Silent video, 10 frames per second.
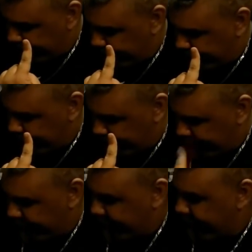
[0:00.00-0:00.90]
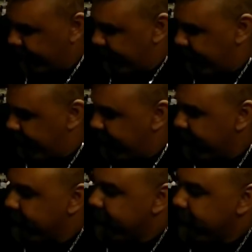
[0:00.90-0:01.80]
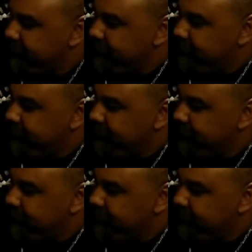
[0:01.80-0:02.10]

and the Return of